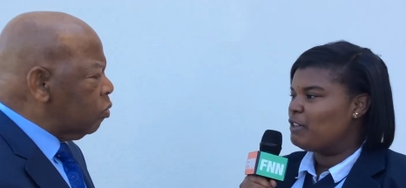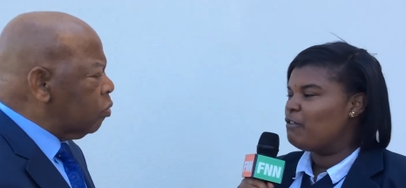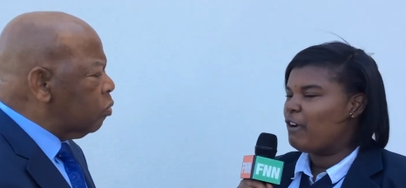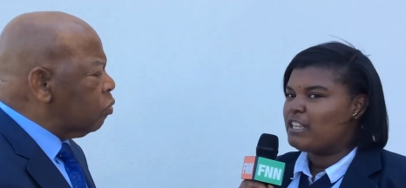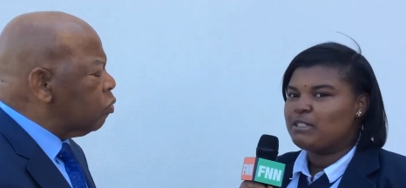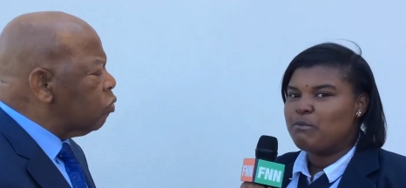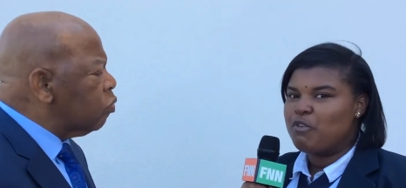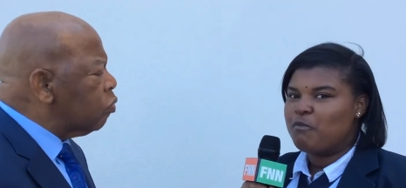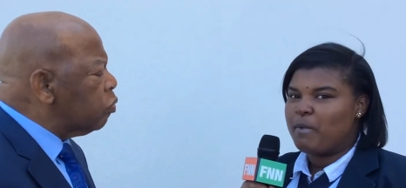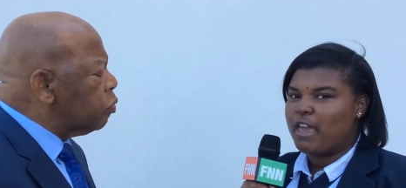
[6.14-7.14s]
Speaker 1: civil rights
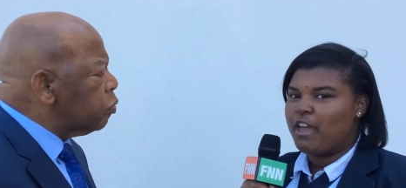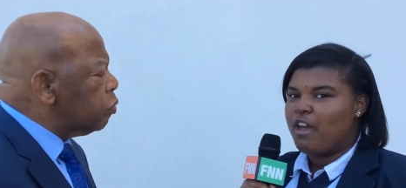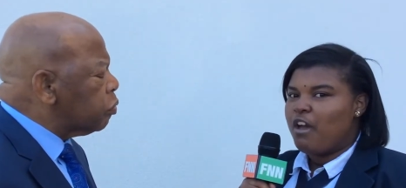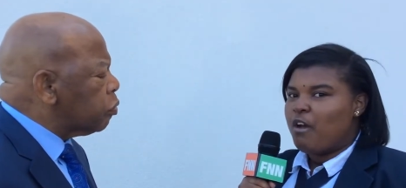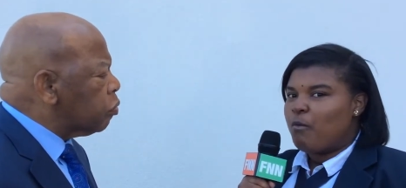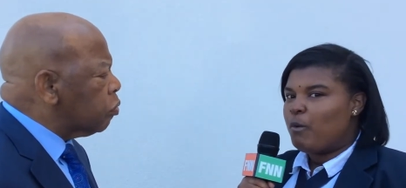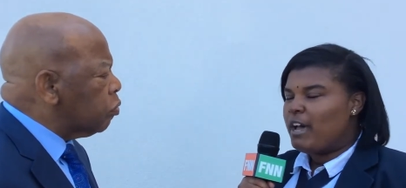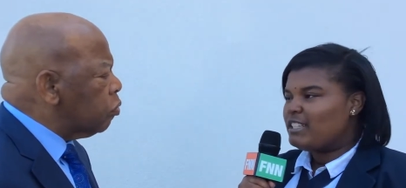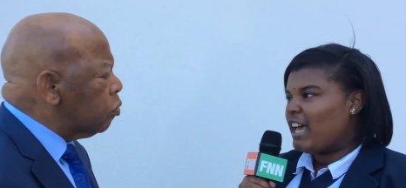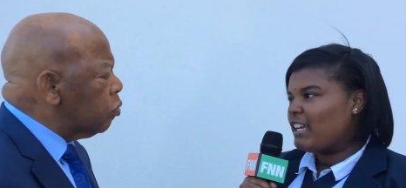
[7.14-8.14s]
movement,
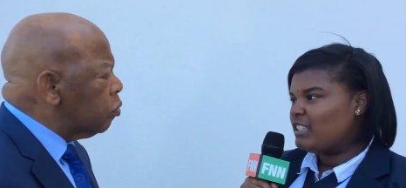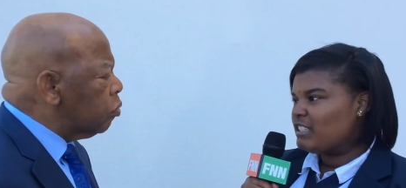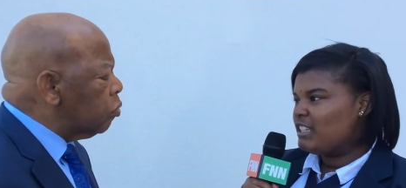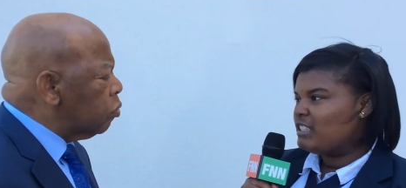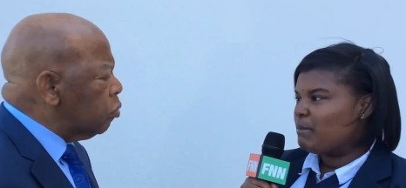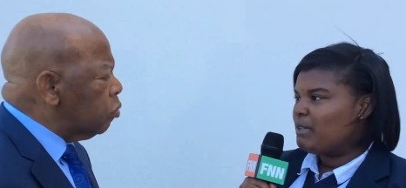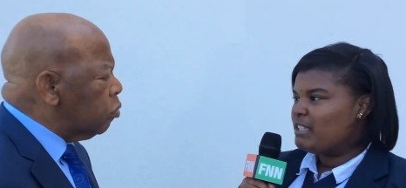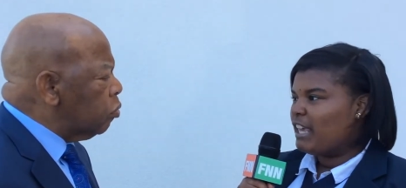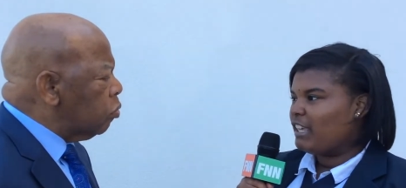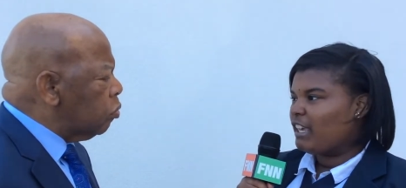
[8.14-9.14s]
what tactics need to be
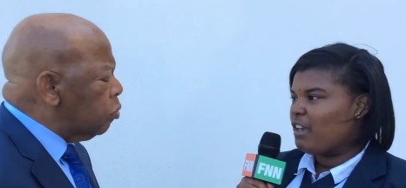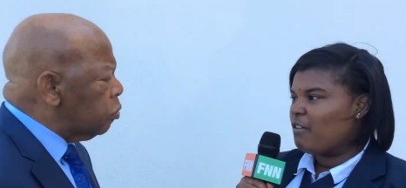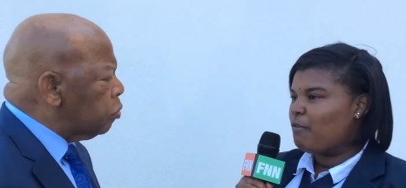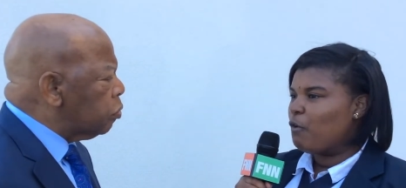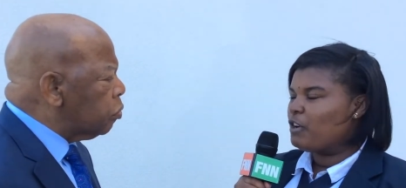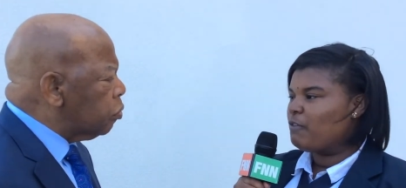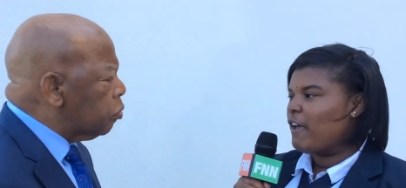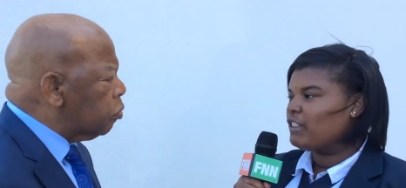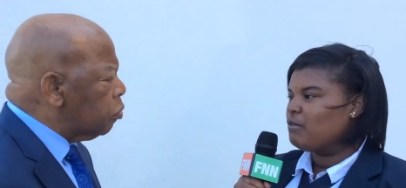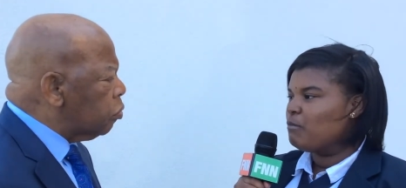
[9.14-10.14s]
taken for an
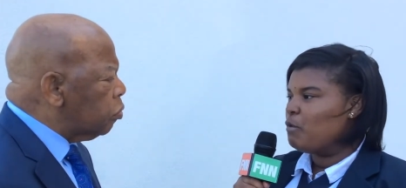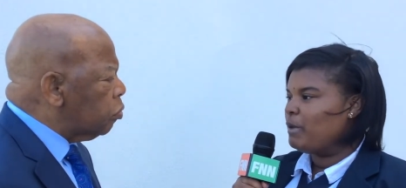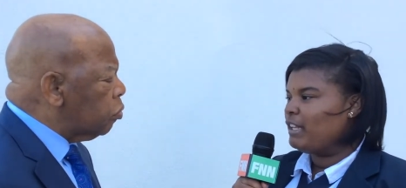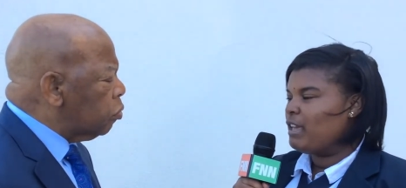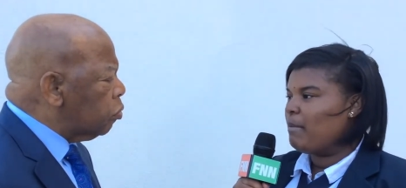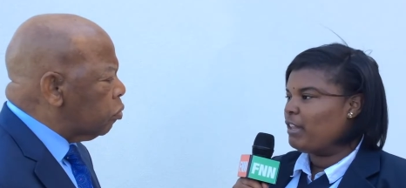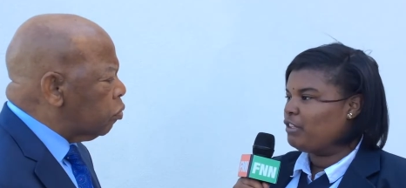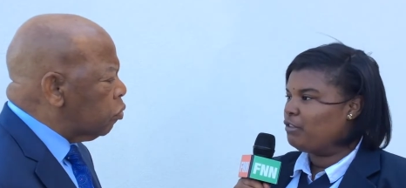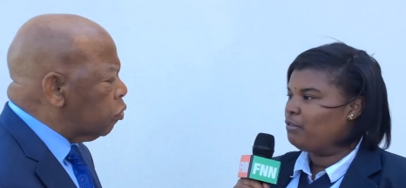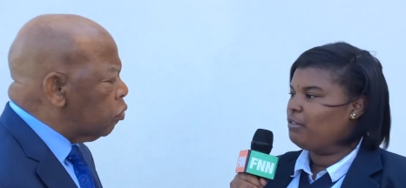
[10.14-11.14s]
effective movement led by
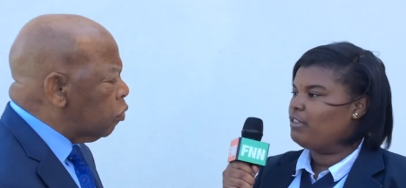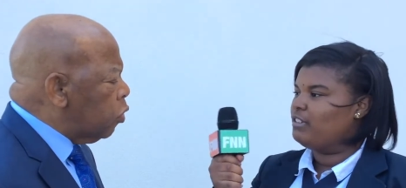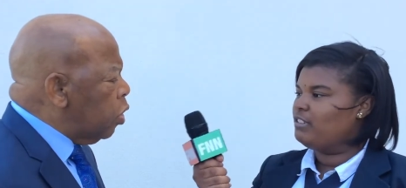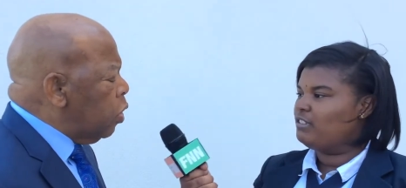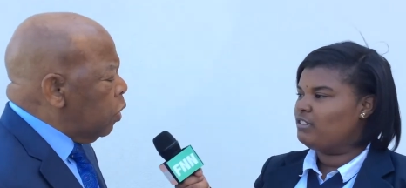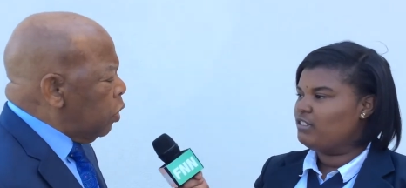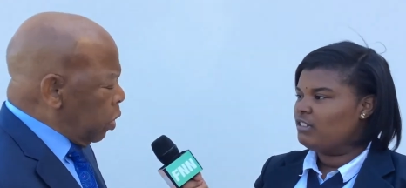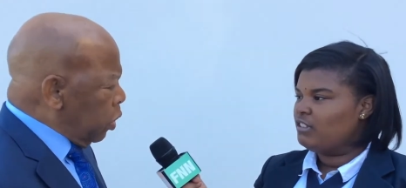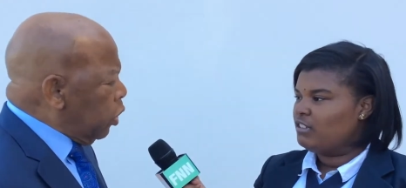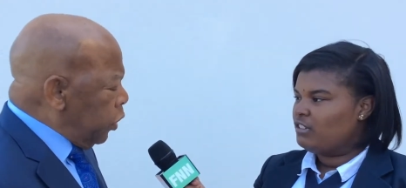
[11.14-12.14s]
the youth?
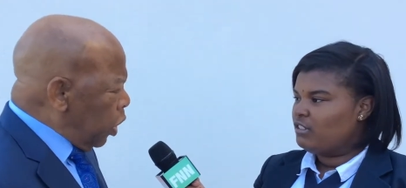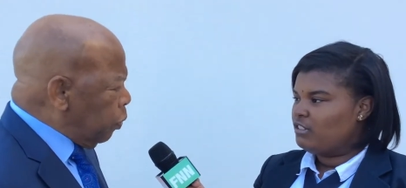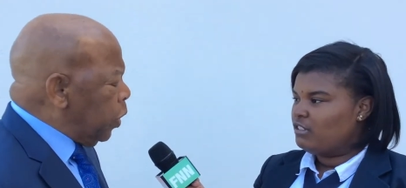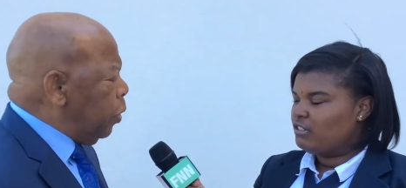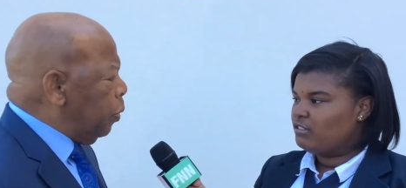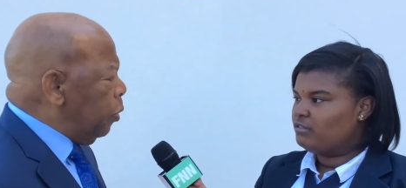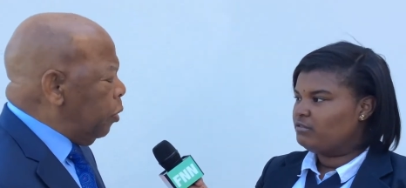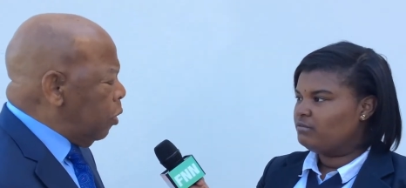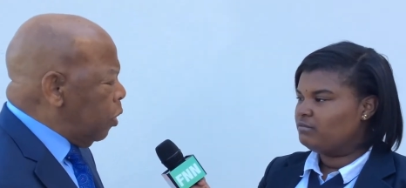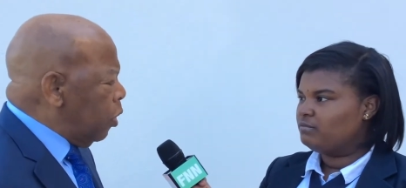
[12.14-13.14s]
Speaker 2: The young
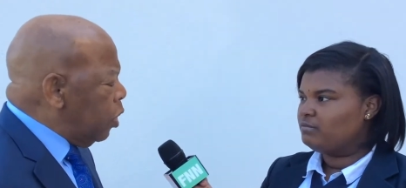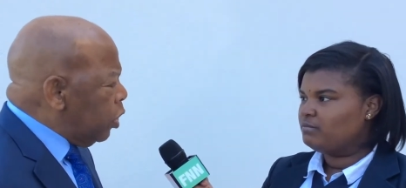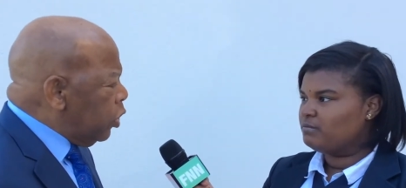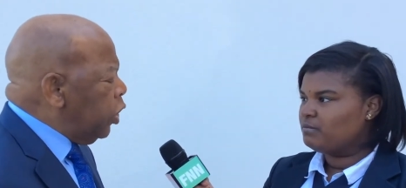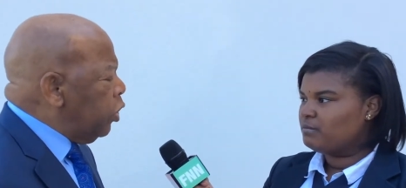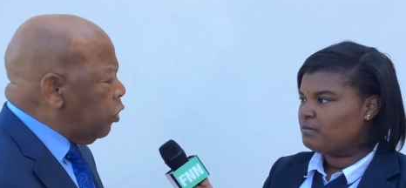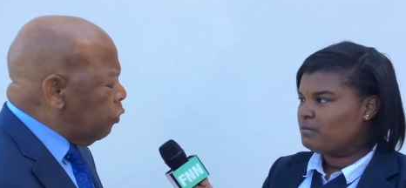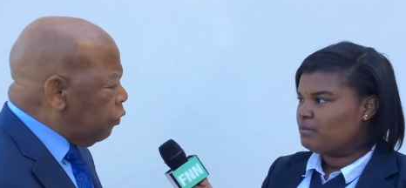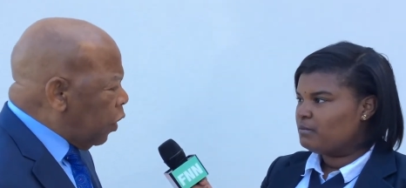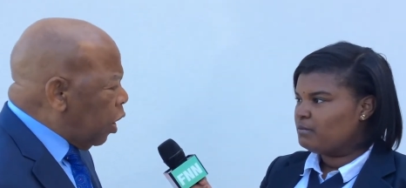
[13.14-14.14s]
people need
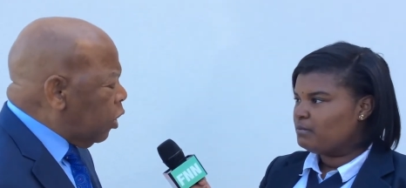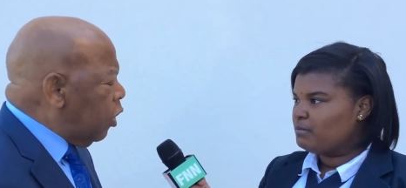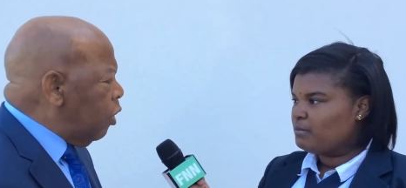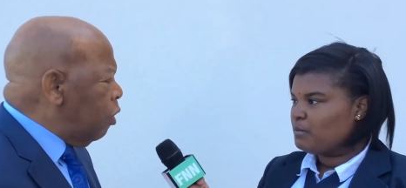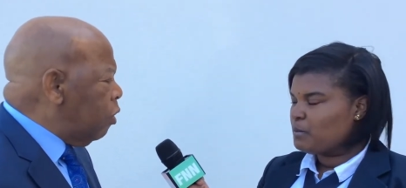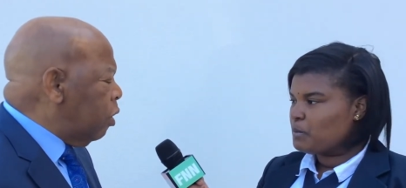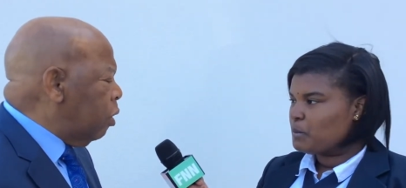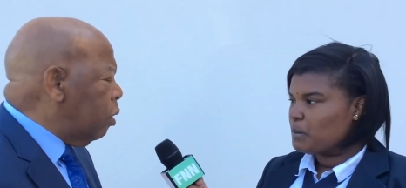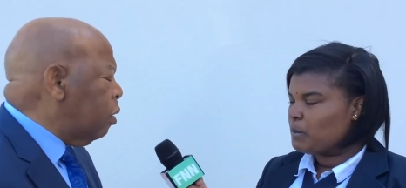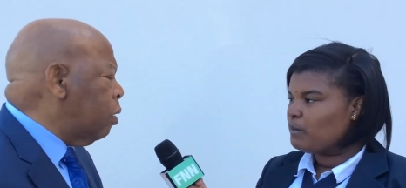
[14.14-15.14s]
to follow
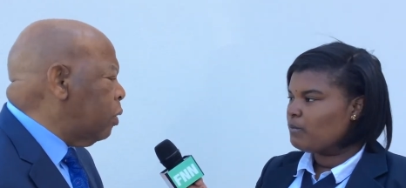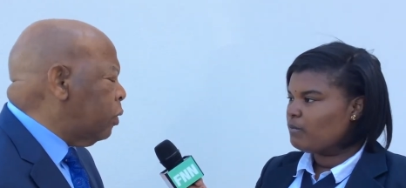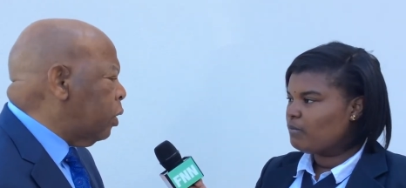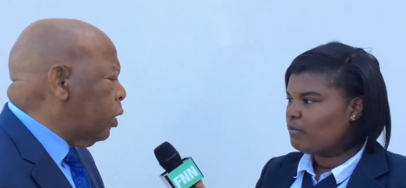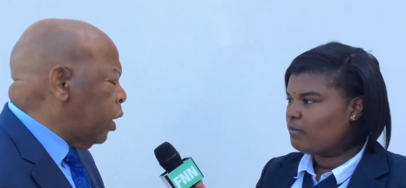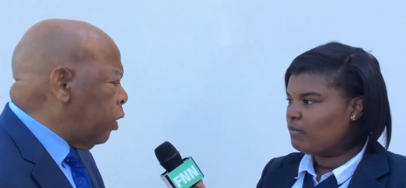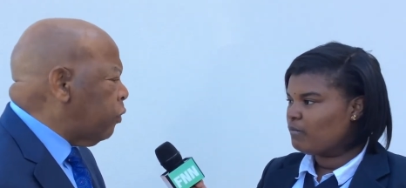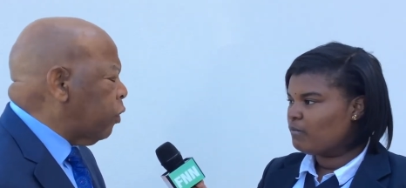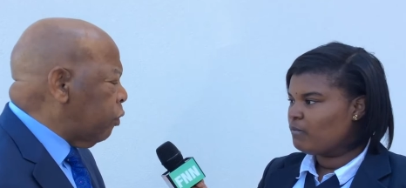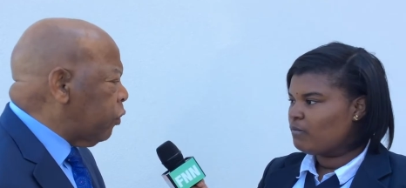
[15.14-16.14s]
the
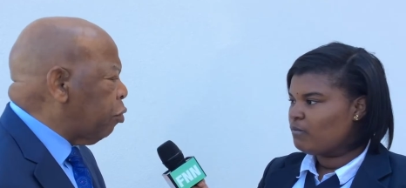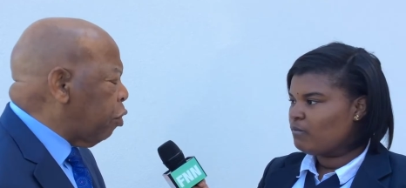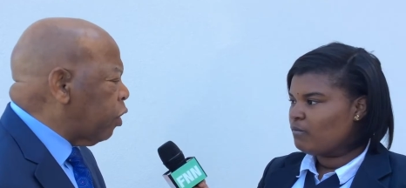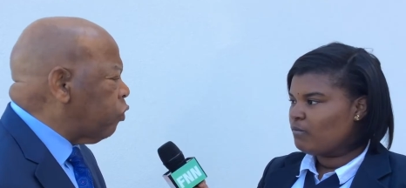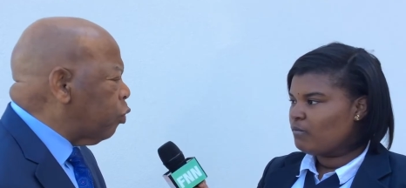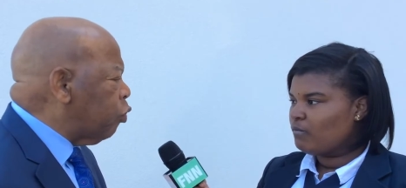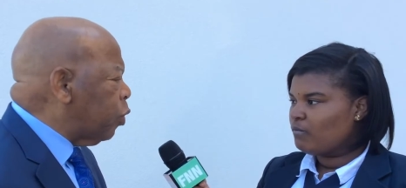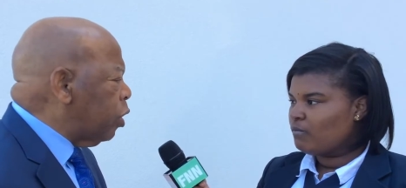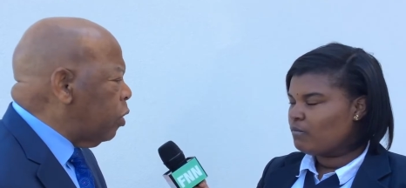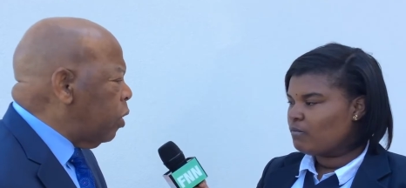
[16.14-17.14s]
days of the civil rights
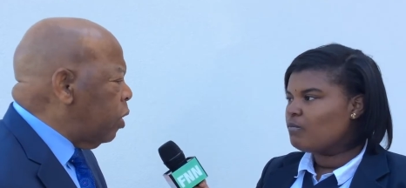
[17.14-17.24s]
movement.